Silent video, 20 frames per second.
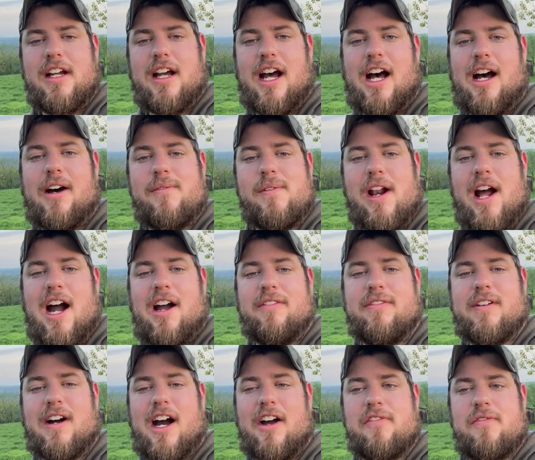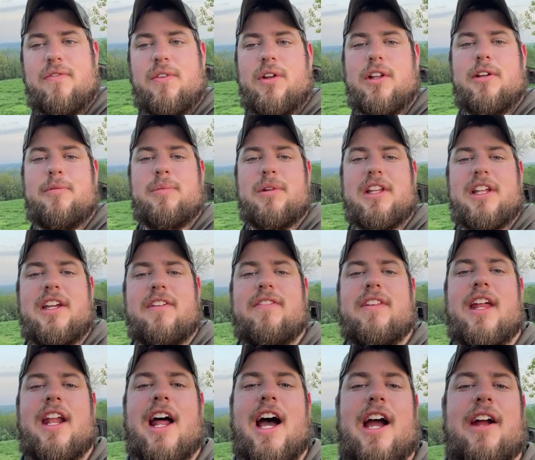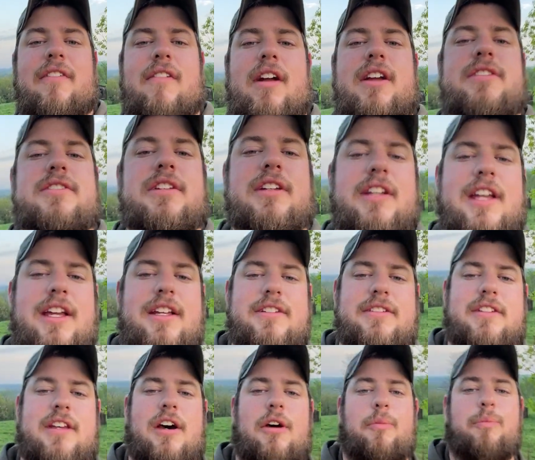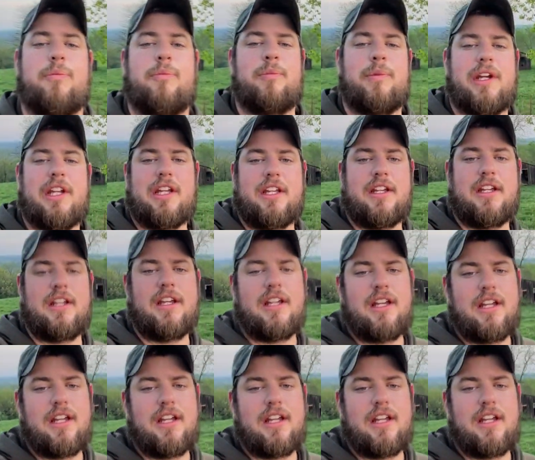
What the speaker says: And I fully believe that iRacing has helped me